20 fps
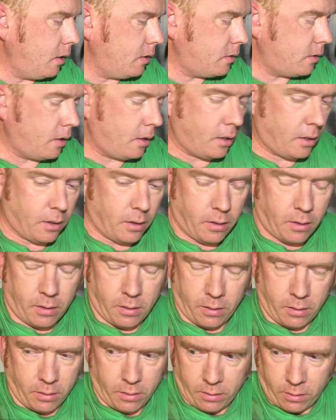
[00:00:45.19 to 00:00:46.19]
So
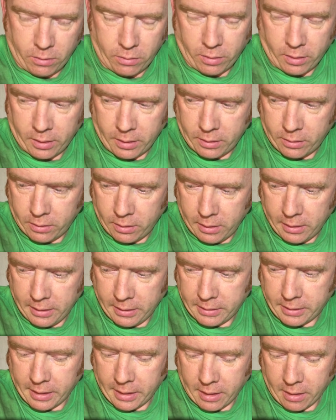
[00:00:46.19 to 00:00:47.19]
to try and at
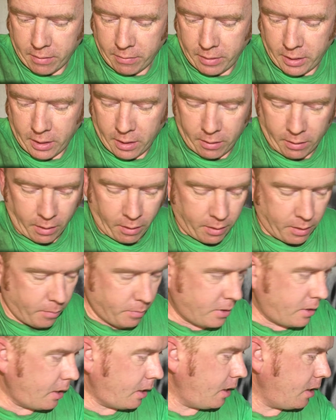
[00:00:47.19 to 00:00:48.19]
least get another video going
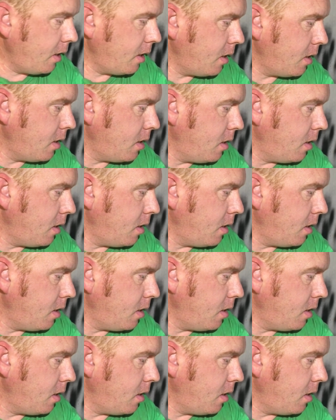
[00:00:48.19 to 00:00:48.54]
up today,